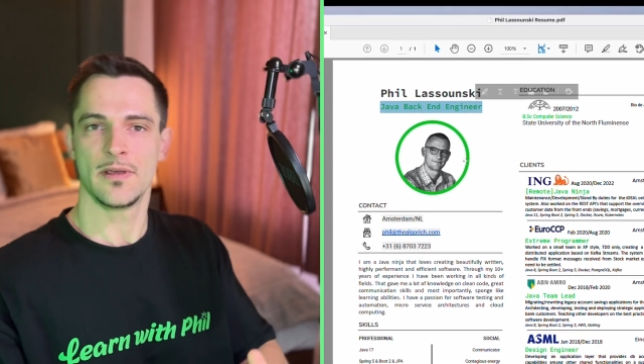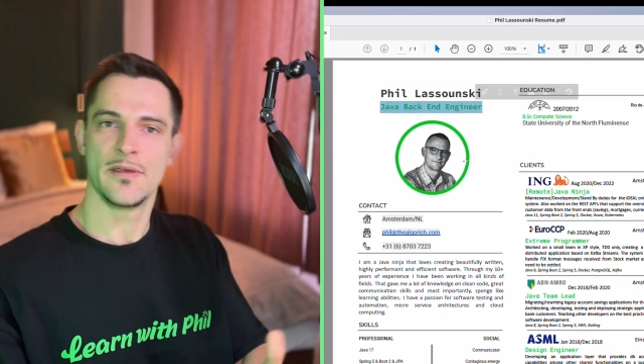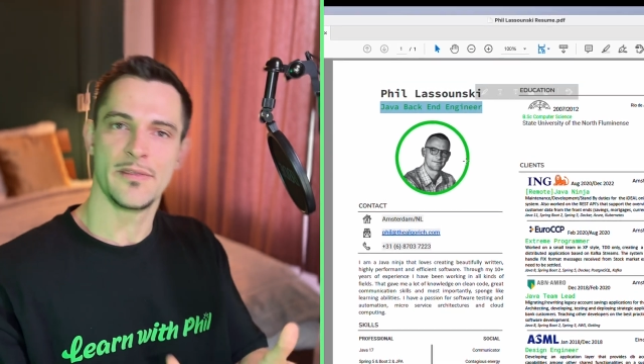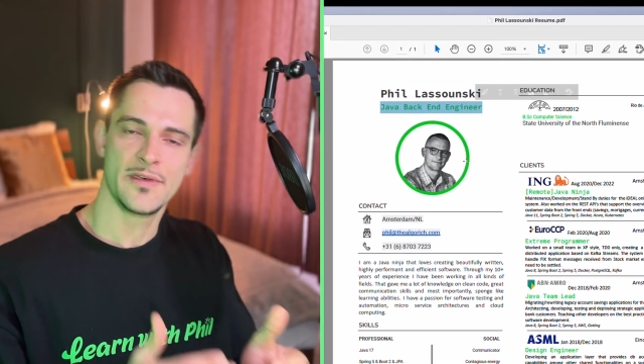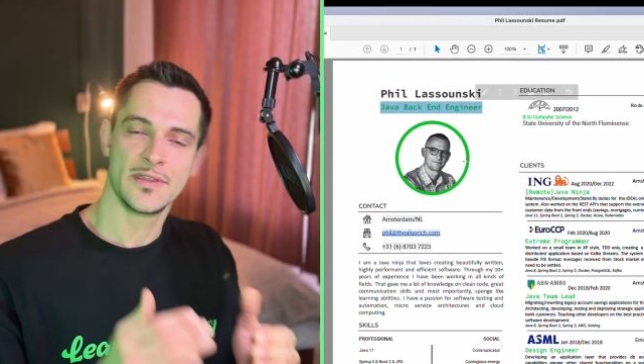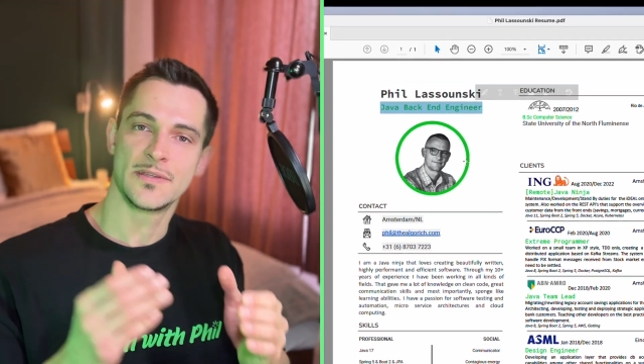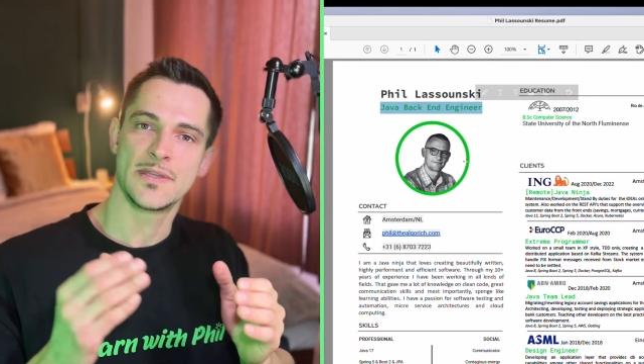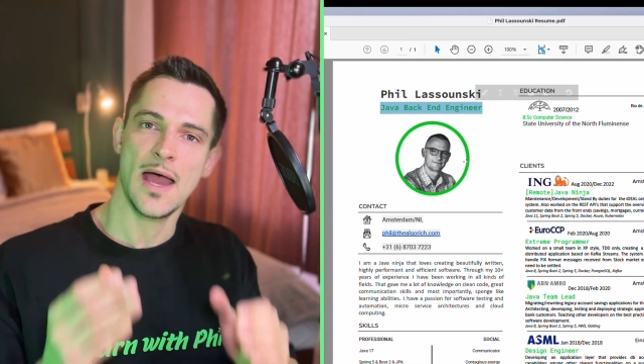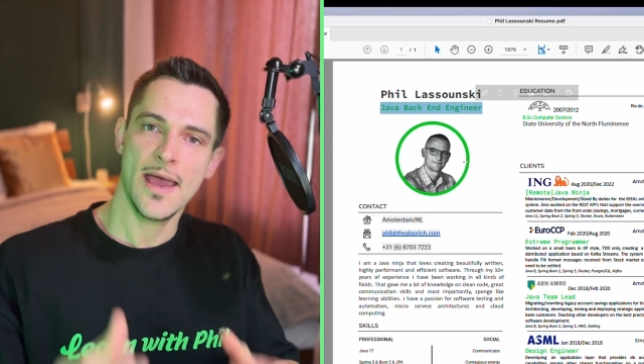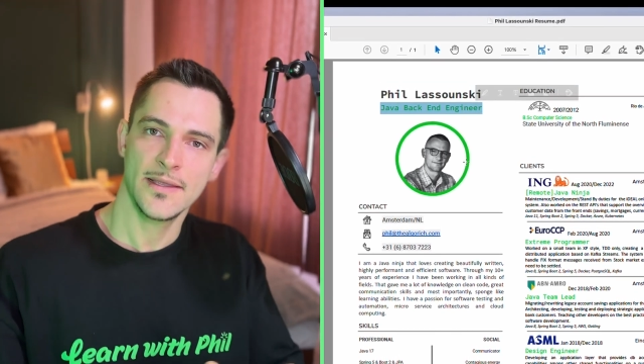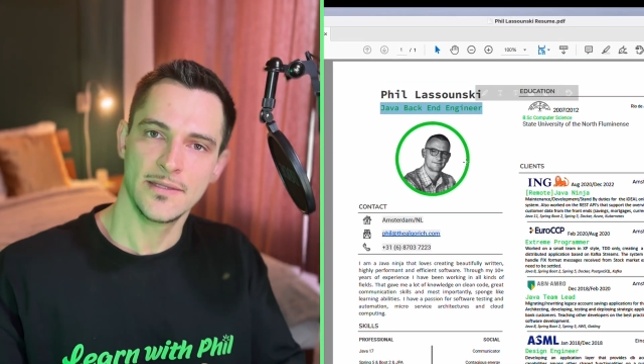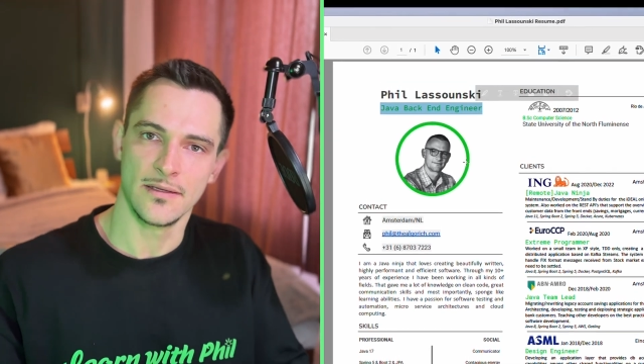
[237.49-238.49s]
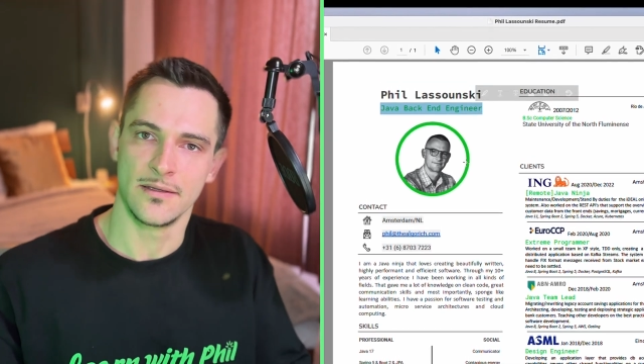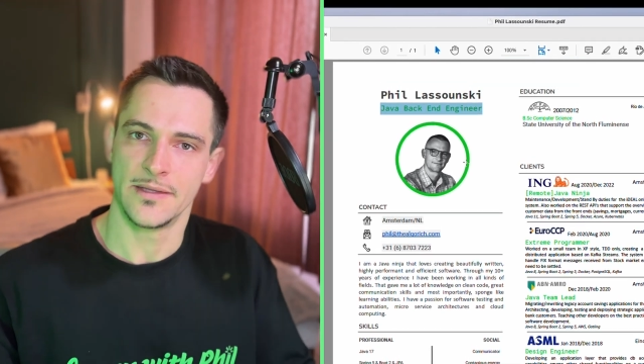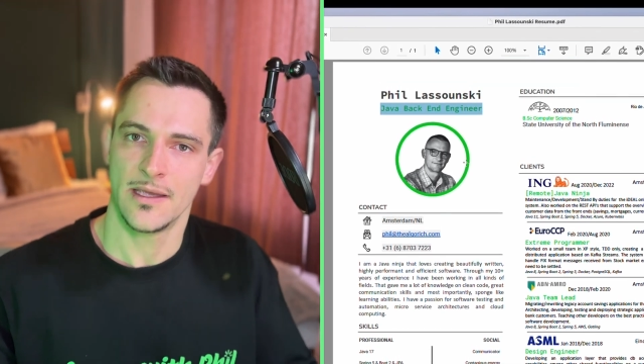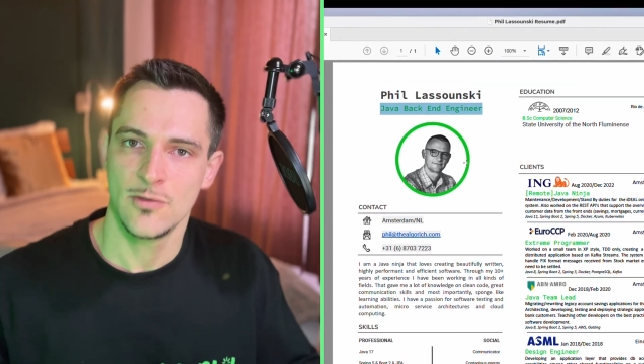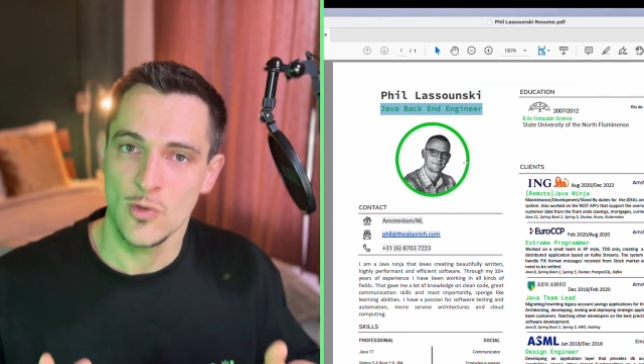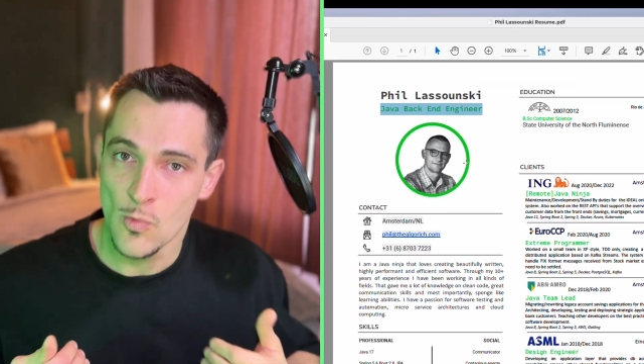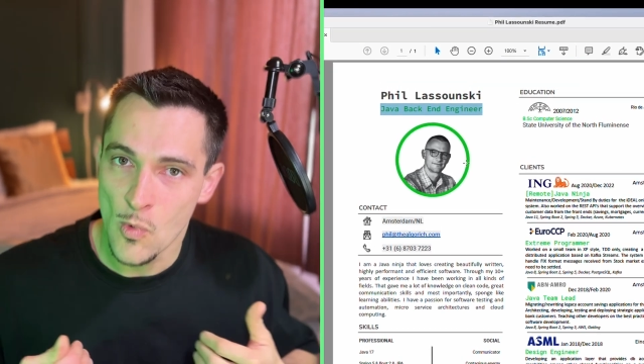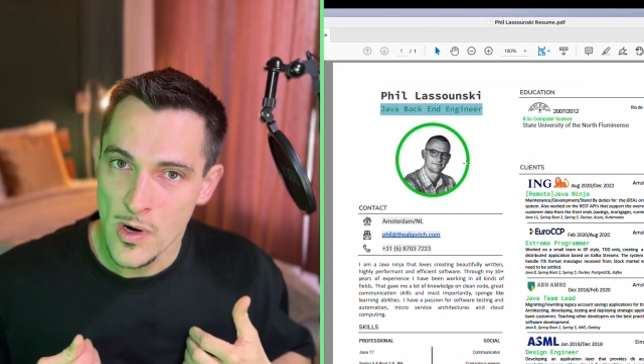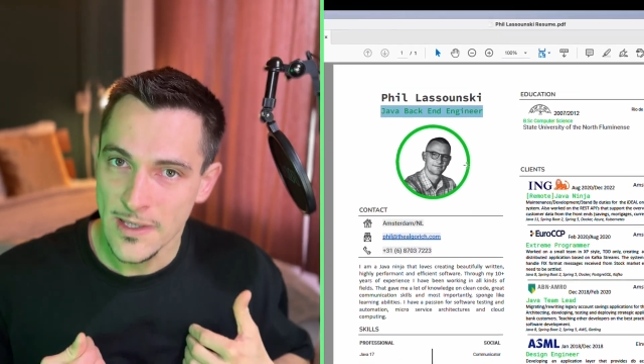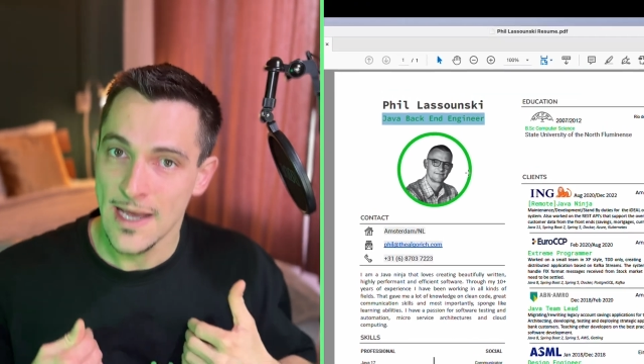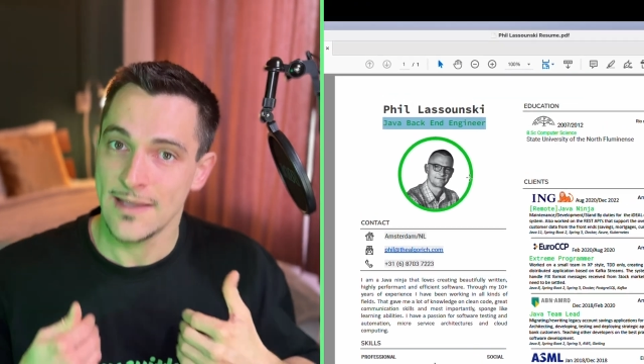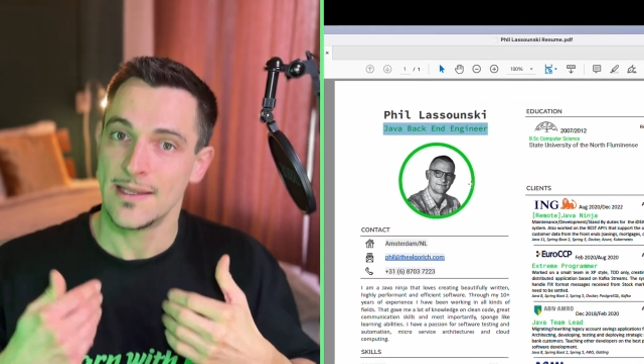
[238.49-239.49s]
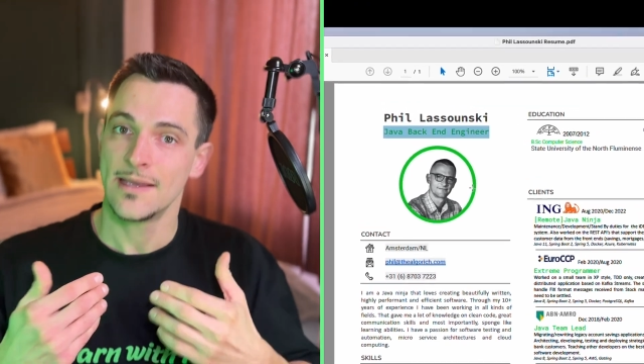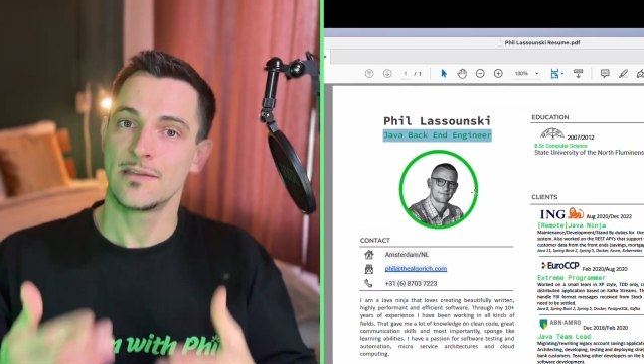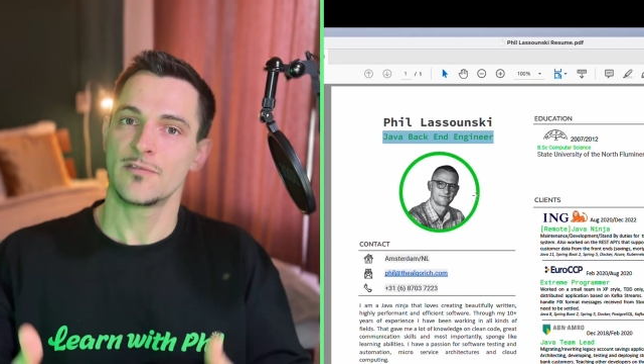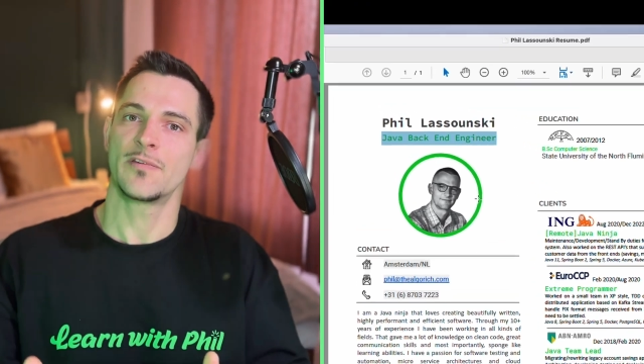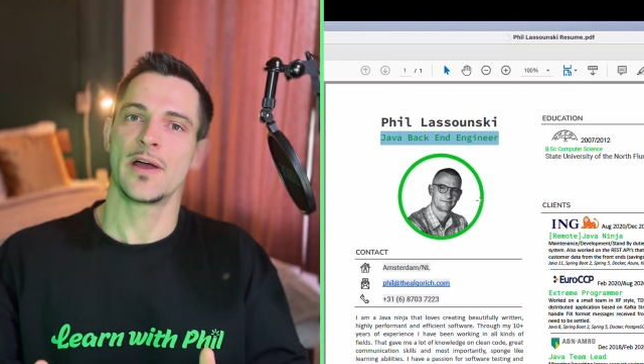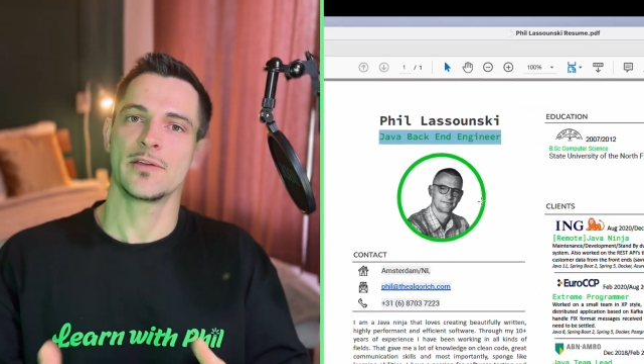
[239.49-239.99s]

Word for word: the title that you want to identify